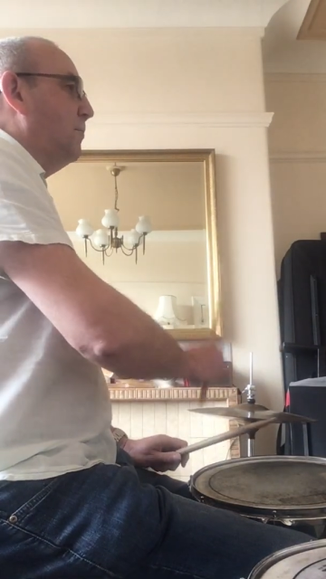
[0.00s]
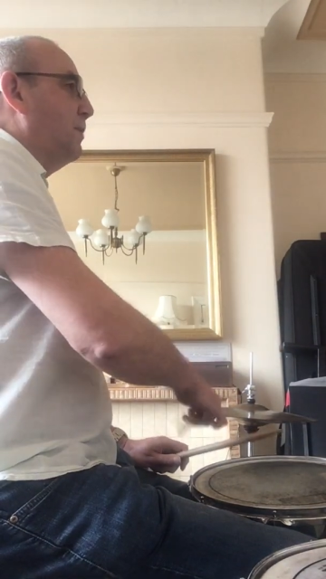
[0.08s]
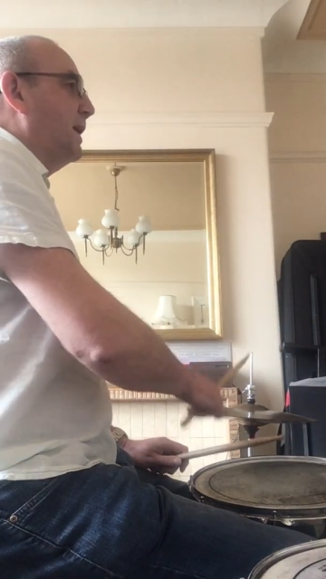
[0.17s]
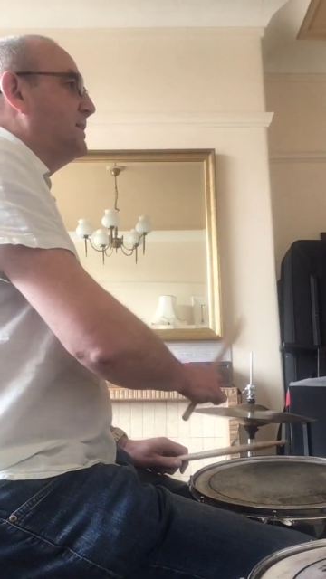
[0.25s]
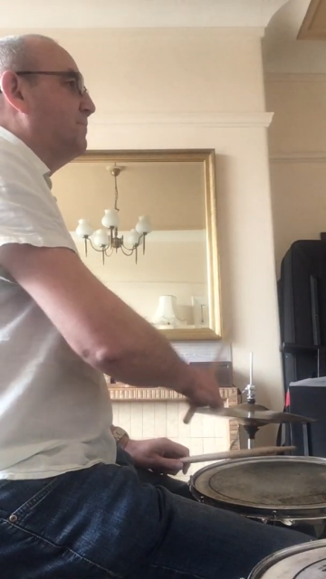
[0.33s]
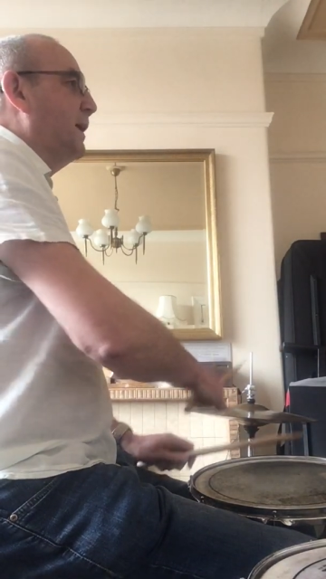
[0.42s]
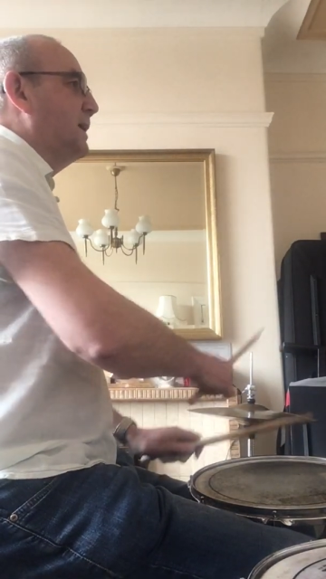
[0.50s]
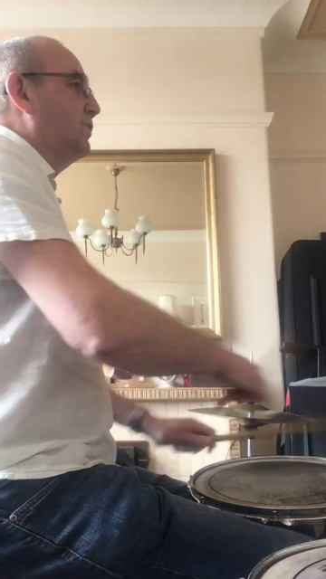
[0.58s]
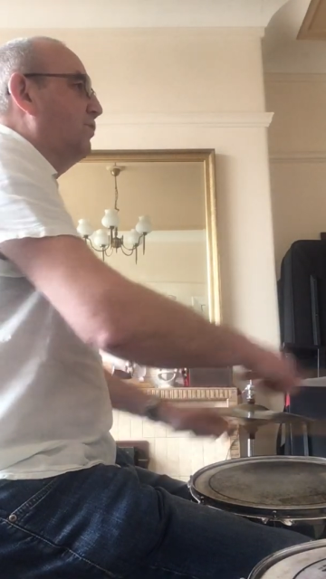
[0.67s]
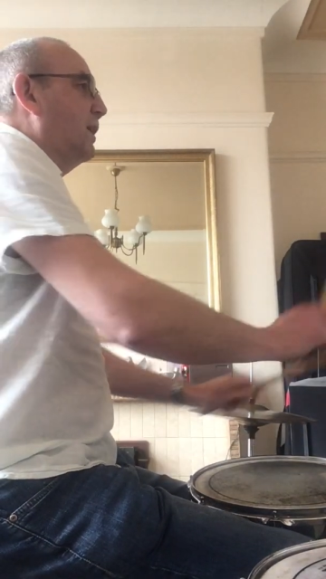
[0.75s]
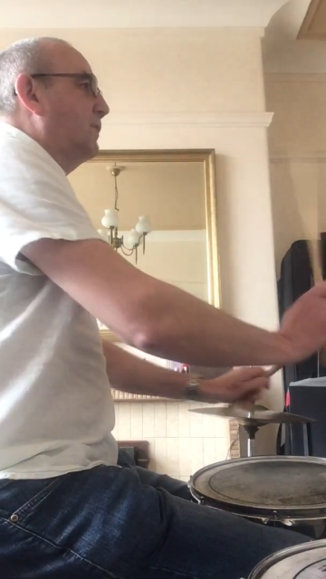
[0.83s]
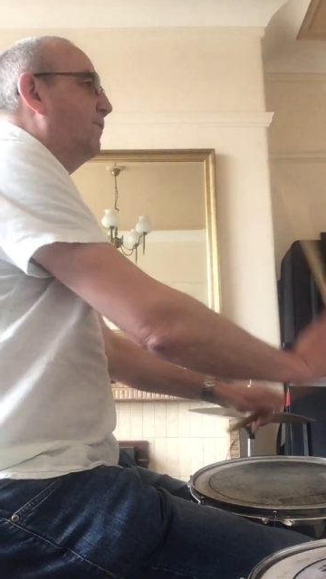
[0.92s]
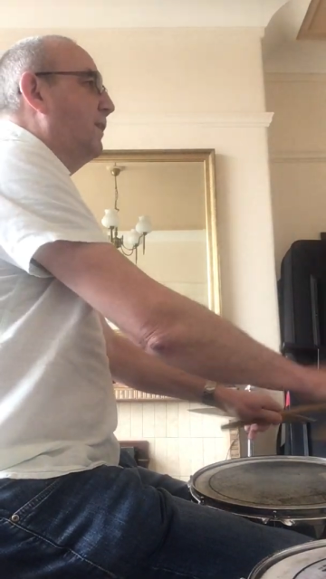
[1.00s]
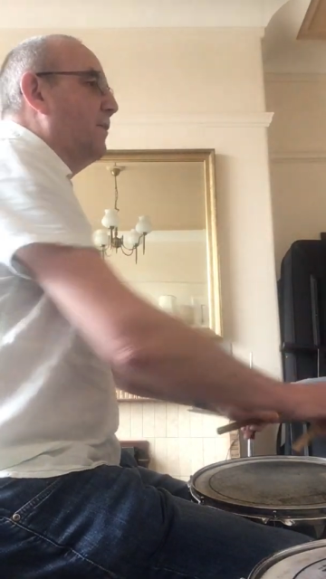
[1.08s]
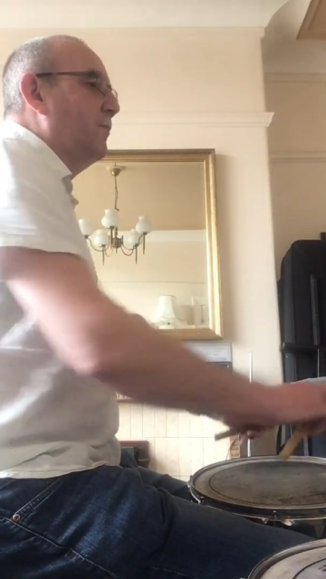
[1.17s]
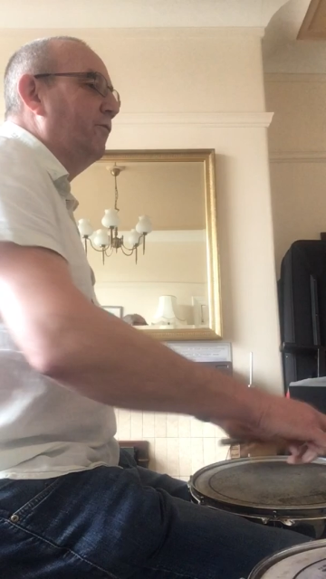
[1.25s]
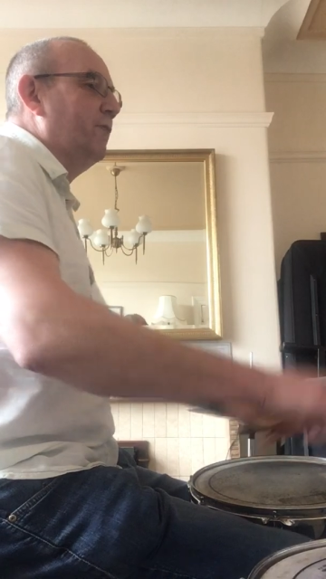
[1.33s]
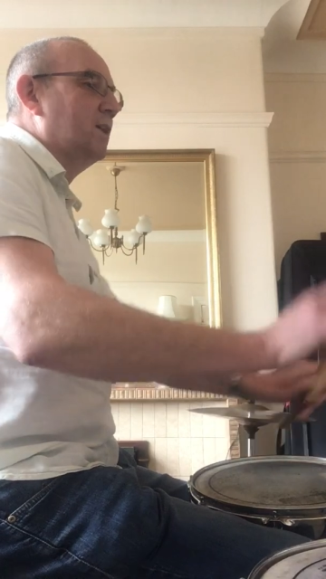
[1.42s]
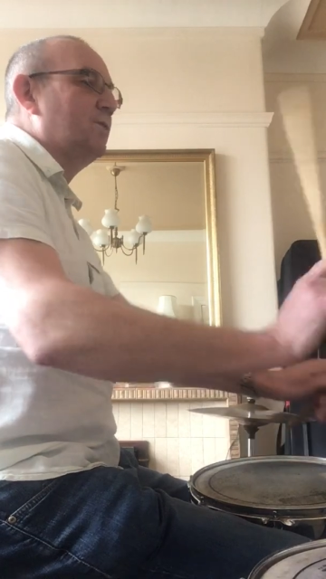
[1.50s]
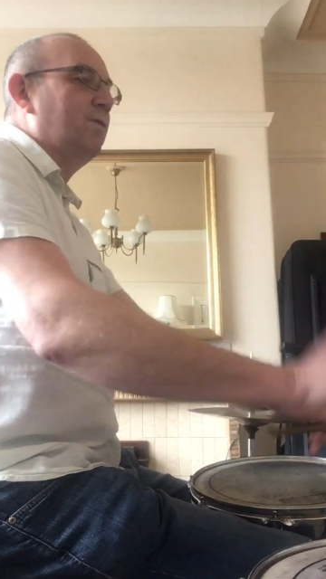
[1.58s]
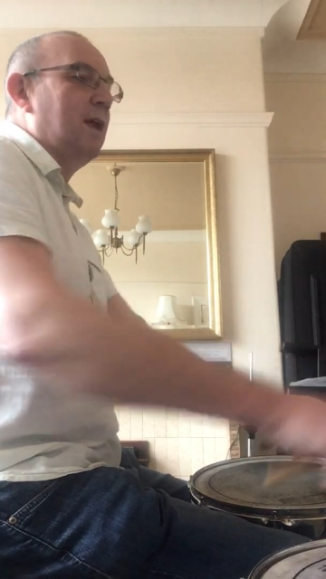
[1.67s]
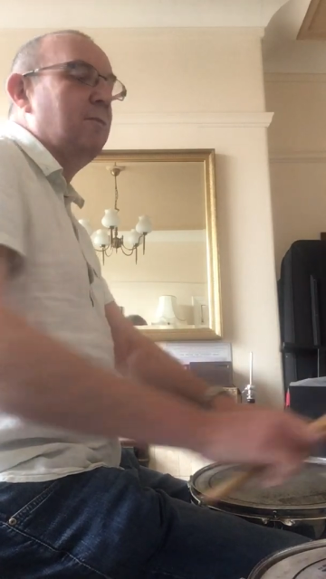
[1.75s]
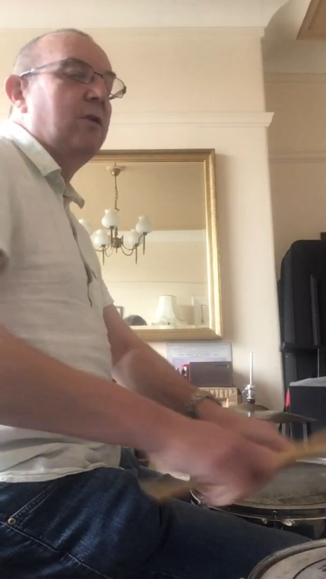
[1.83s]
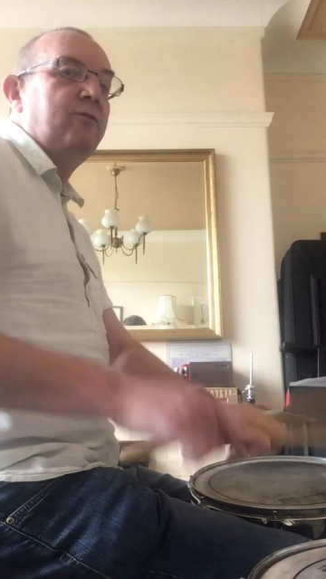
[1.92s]
Bass, bass, rest, flam, rest,
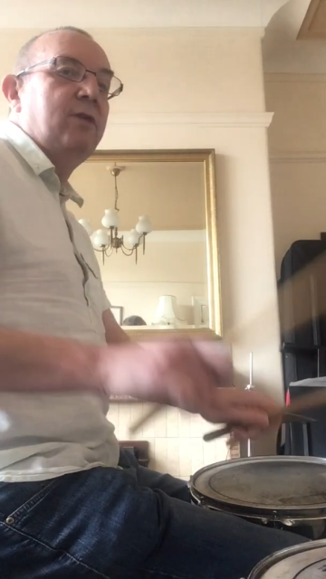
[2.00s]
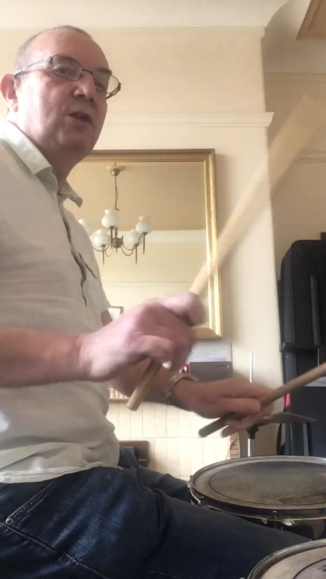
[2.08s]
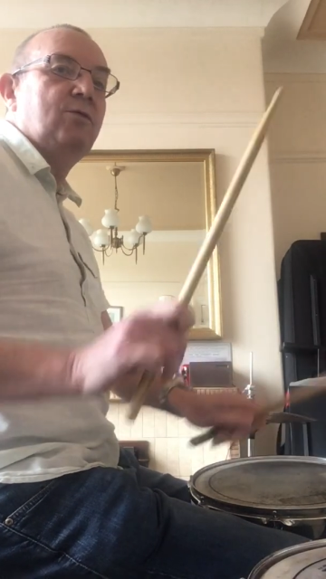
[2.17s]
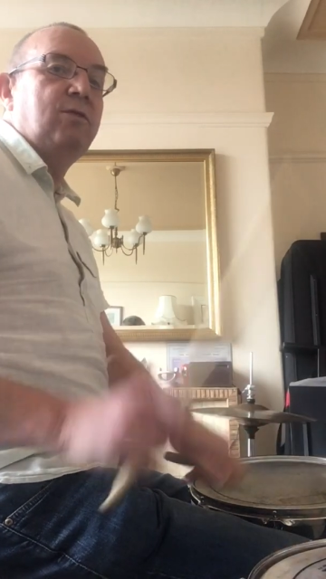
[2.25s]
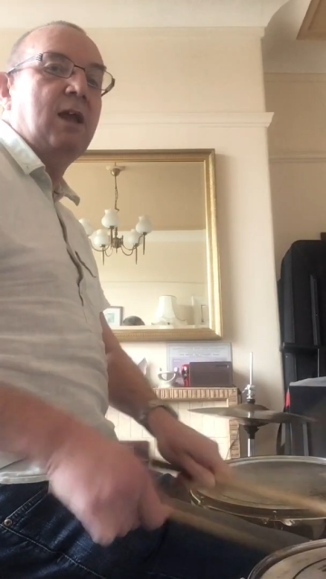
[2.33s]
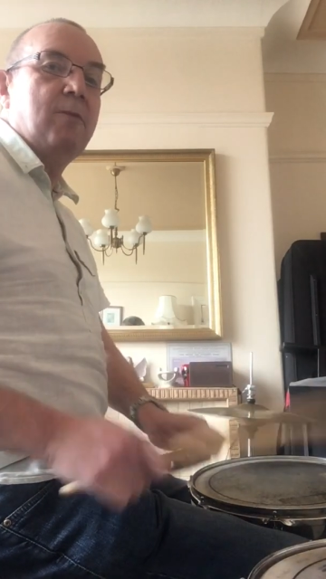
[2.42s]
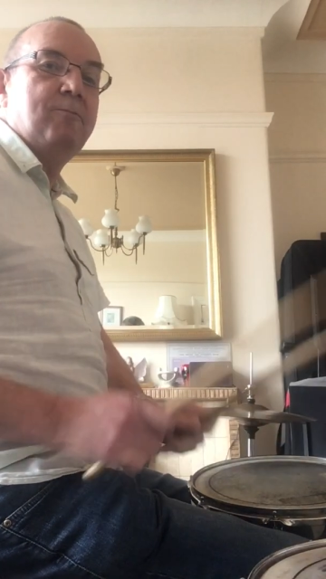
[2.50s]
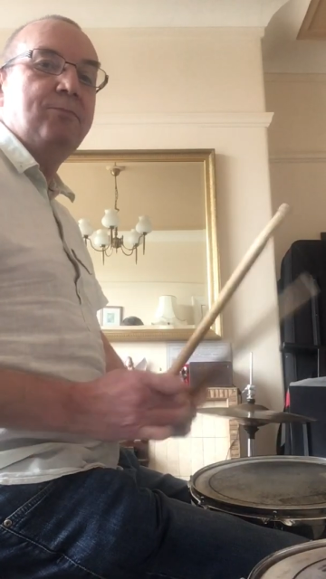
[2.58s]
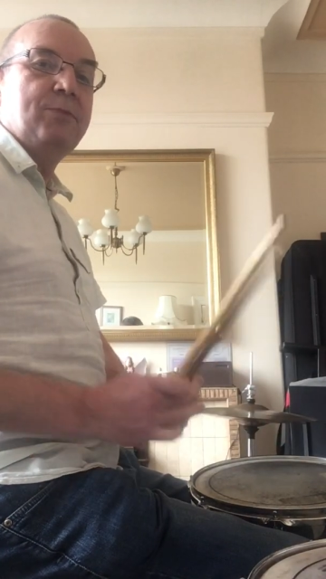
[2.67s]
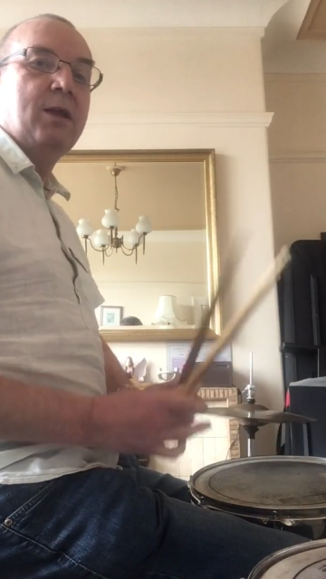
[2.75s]
flam, rest, flam.